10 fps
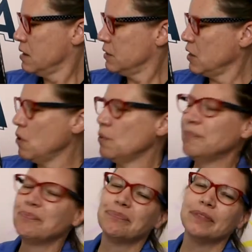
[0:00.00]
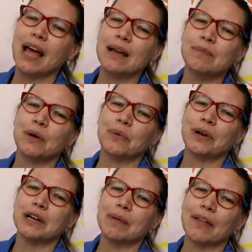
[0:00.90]
So I am not
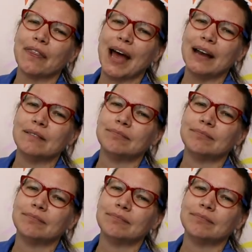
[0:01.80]
worried about that.